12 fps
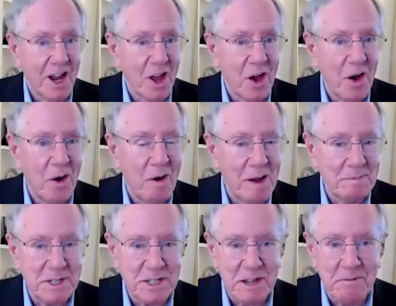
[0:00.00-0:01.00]
Hello, I'm
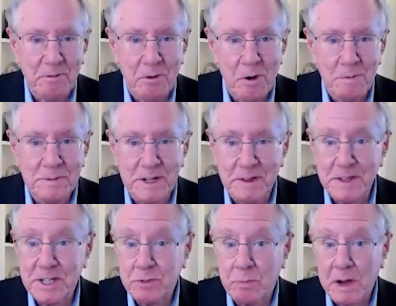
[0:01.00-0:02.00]
Steve Forbes, and
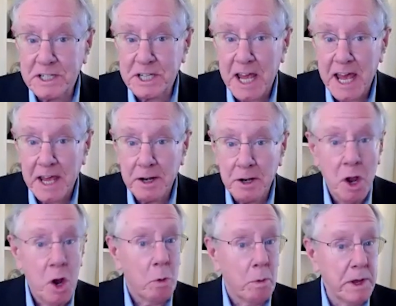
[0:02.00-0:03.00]
this is What's Ahead,
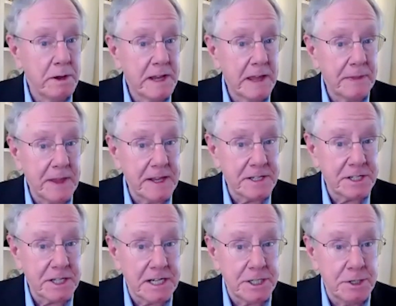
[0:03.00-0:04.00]
where you get the
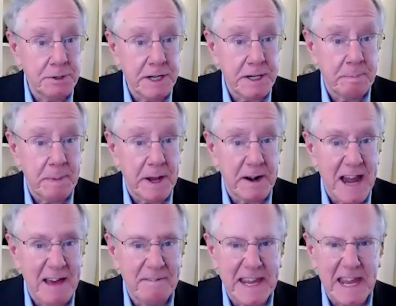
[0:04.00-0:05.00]
insights you need to better
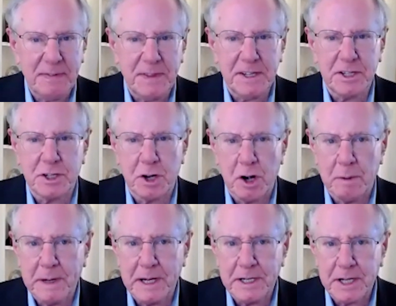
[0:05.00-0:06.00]
navigate these
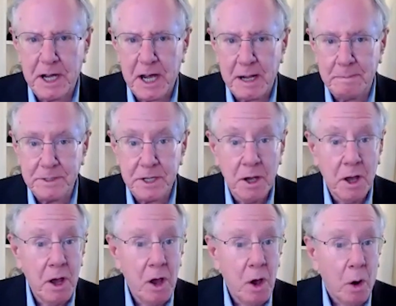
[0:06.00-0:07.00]
turbulent times.
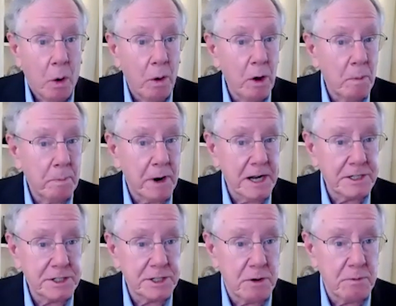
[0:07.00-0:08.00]
Oil
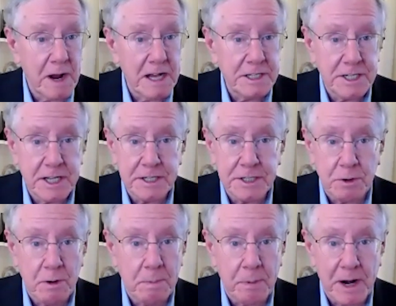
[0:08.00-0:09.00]
prices are rising, and
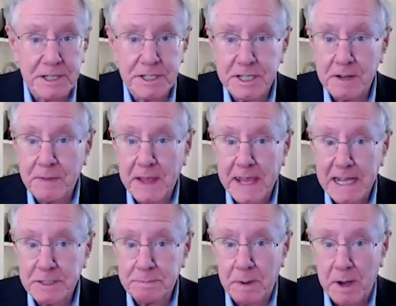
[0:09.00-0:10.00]
so are prices at the
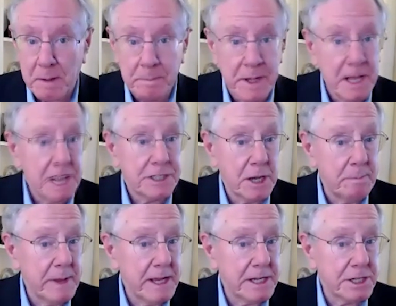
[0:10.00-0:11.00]
gas pump.
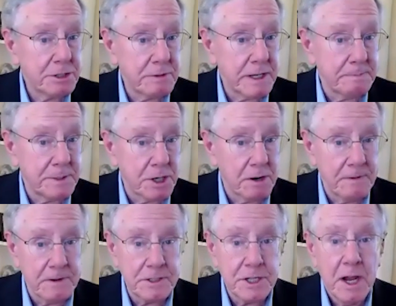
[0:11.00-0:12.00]
Some industry
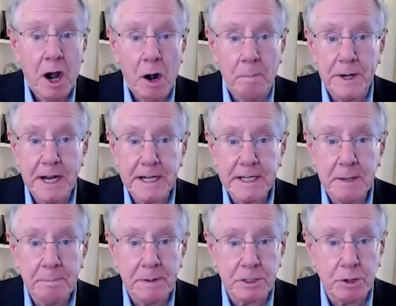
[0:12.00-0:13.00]
observers are
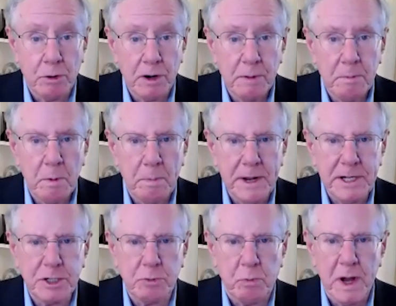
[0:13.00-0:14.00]
predicting petroleum will
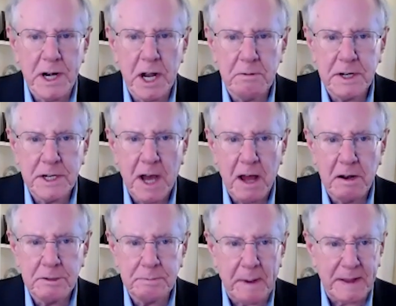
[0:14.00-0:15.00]
reach
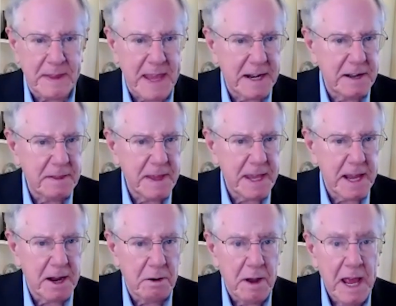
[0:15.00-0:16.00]
$100 by the end of the
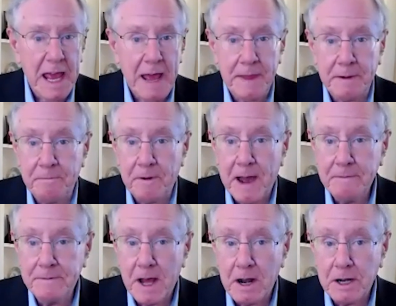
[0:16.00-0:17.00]
year and that
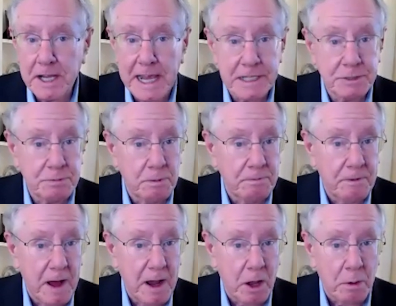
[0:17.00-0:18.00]
$5 gas will
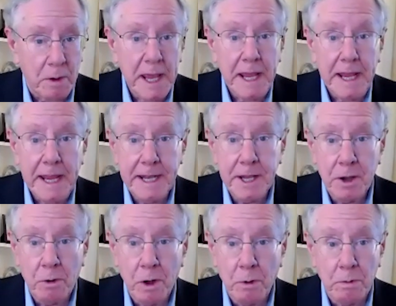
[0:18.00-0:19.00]
follow. Heating
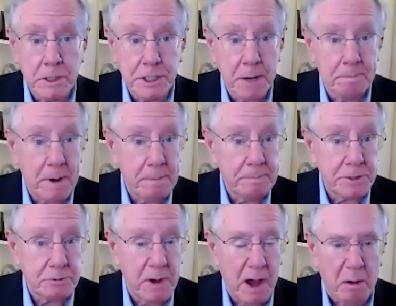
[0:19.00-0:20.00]
oil will jump up
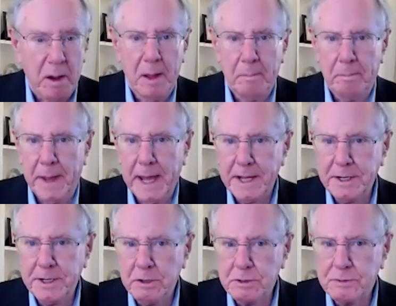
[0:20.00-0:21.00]
as well,
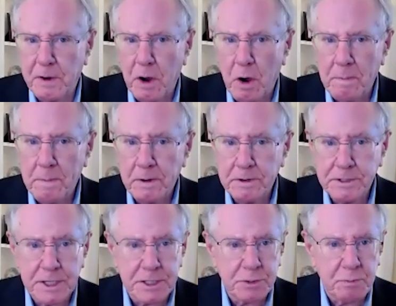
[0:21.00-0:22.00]
Bad news for
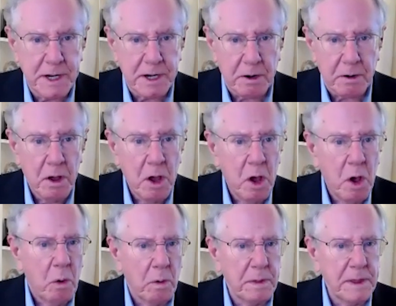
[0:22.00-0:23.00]
homeowners this winter.
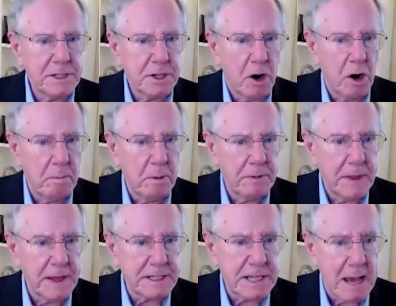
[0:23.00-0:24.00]
Will these horrible
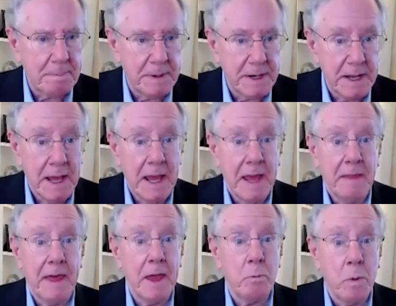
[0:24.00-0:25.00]
things happen?
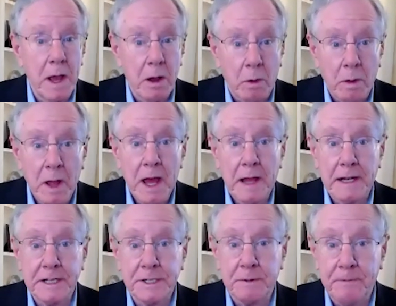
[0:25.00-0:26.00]
They will,
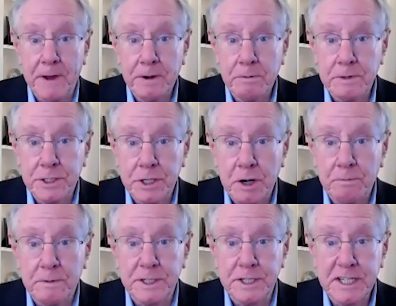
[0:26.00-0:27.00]
unless the Federal
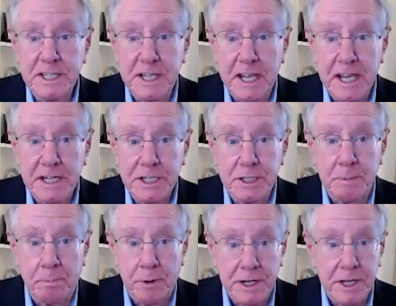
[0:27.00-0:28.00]
Reserve resists the itch
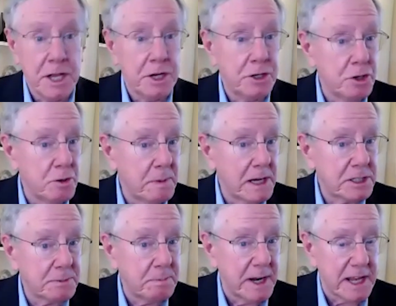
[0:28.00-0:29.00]
to print too
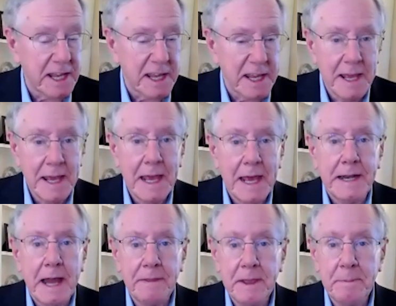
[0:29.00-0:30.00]
much money.
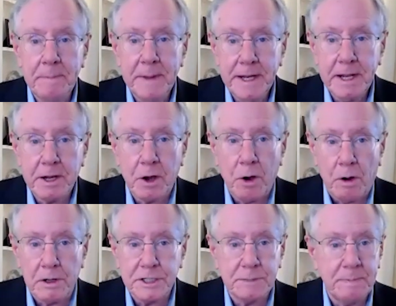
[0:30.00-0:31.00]
Now, the immediate
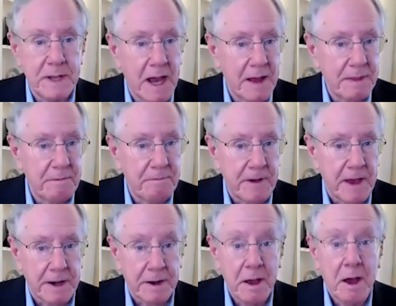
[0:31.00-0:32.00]
cause is beyond the
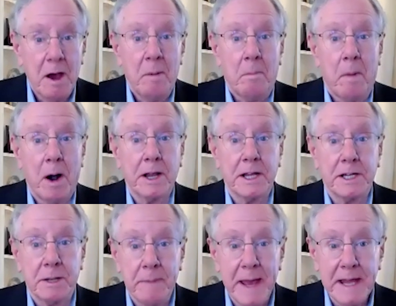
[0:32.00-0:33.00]
Fed.
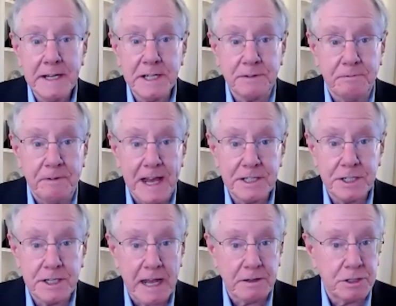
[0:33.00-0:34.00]
Market demand is
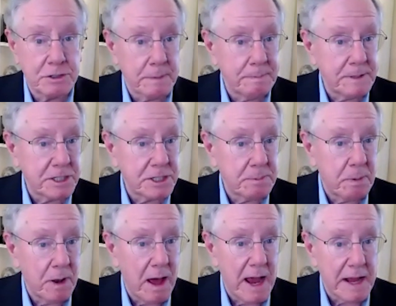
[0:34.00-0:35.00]
vastly outstripping
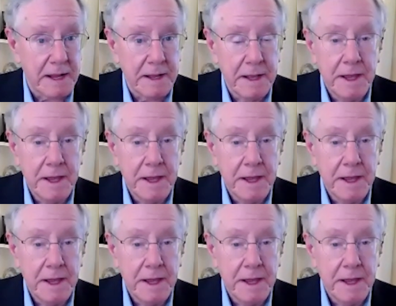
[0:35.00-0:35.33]
supply.